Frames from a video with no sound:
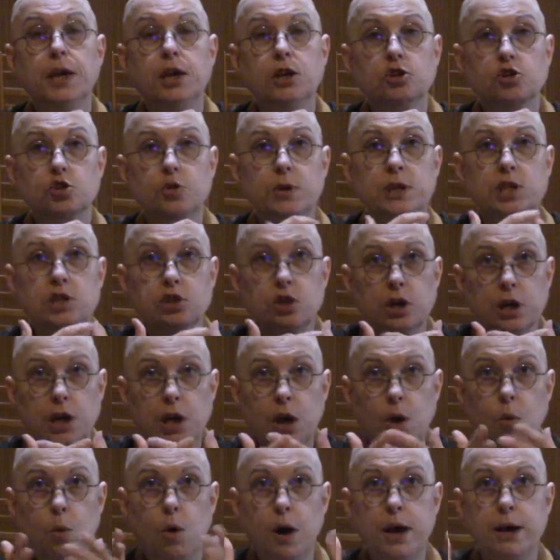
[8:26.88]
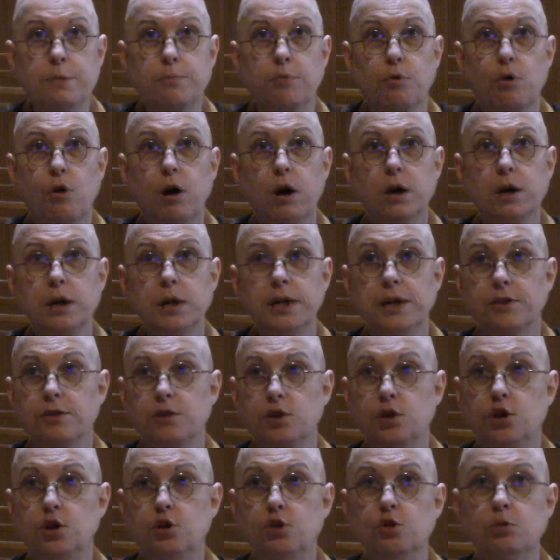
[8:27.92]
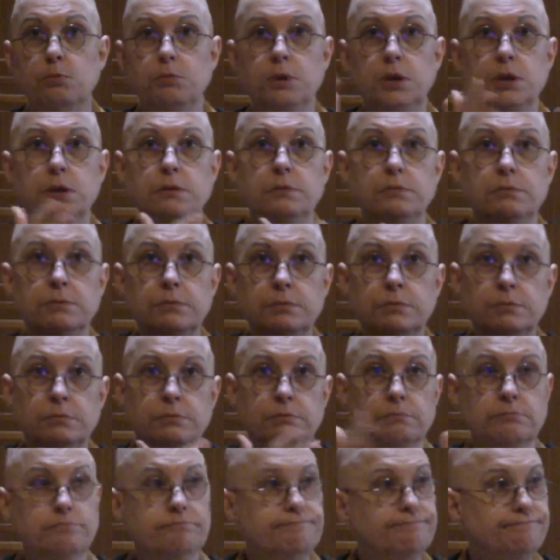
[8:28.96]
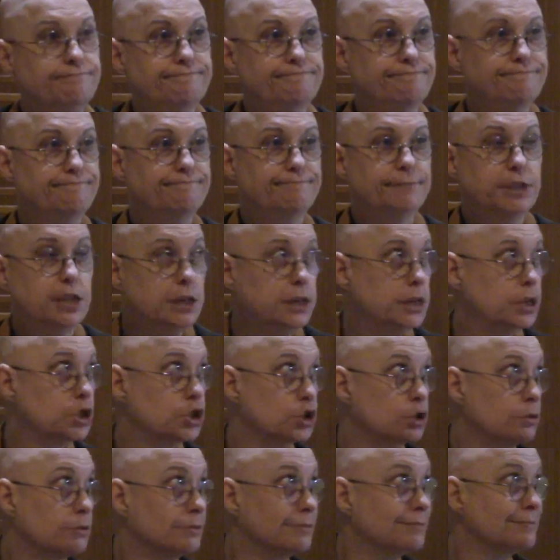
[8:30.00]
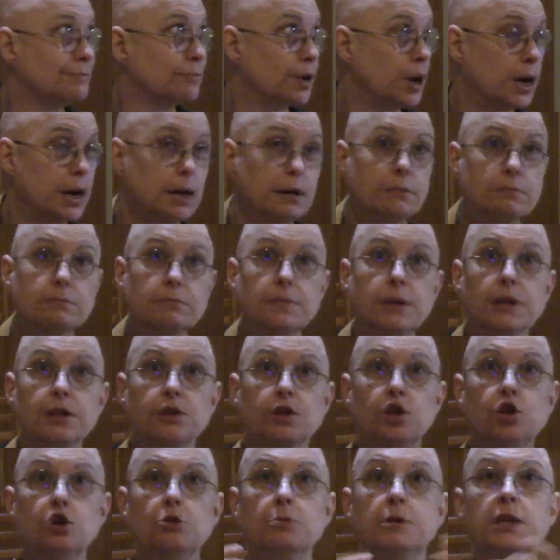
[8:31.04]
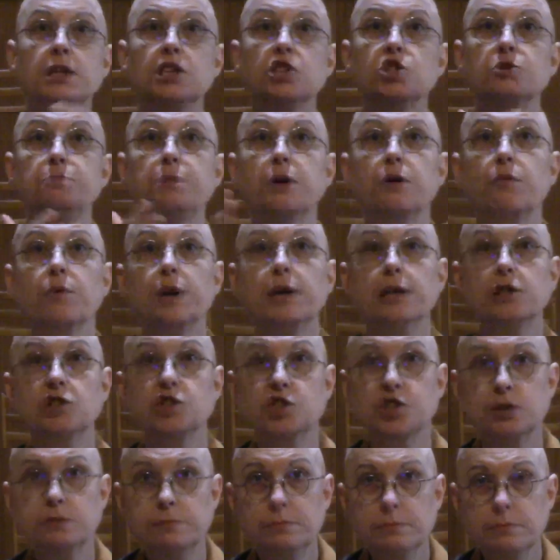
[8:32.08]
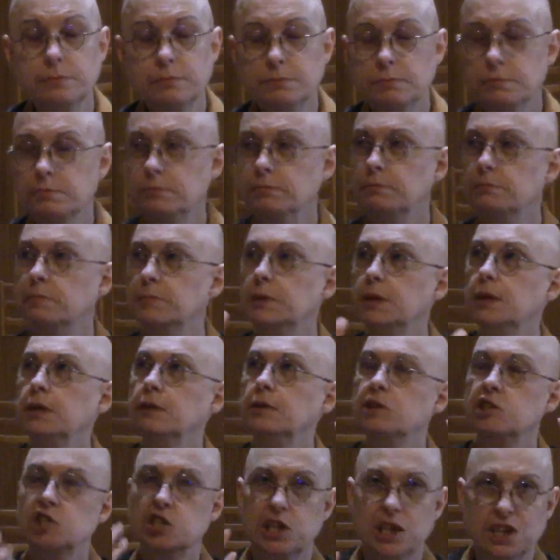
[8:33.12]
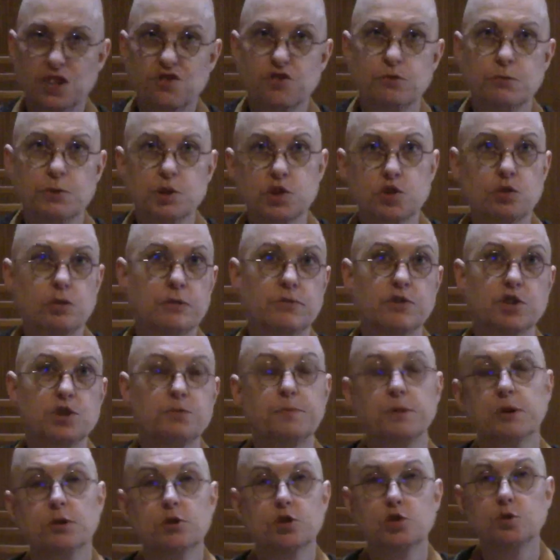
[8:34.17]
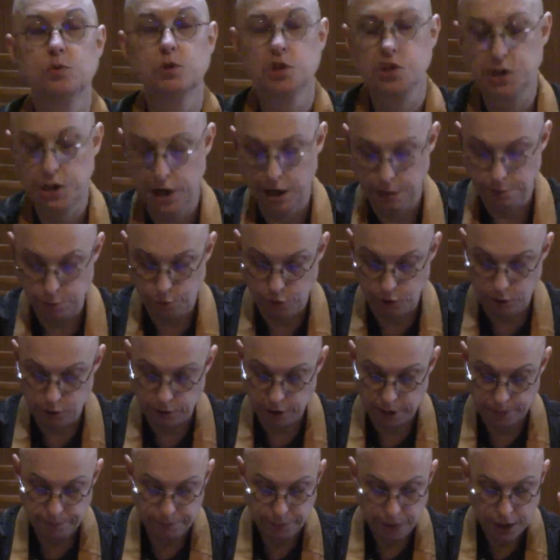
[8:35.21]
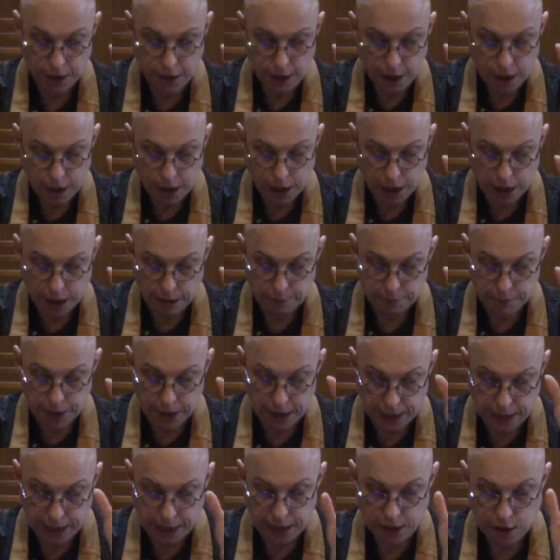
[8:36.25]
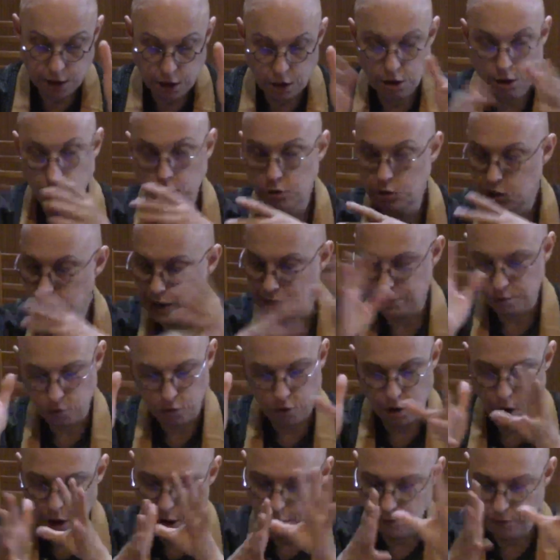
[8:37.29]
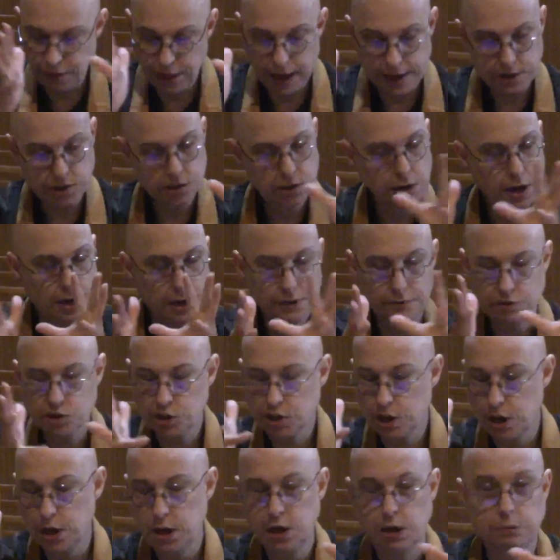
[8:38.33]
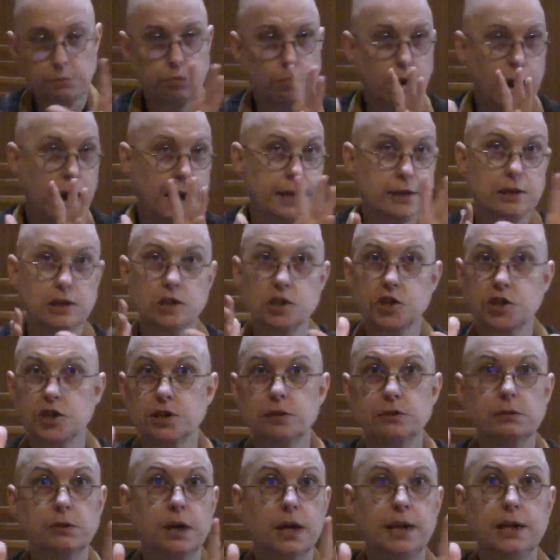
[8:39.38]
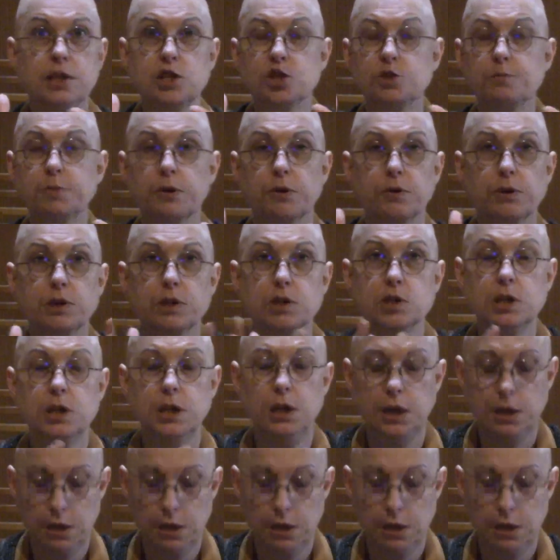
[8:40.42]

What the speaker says: So he's looking quite broadly at the human condition, right? At the human experience, in this case from a sort of a spiritual standpoint, right? And he concludes, after all of this kind of study and practice and experience, he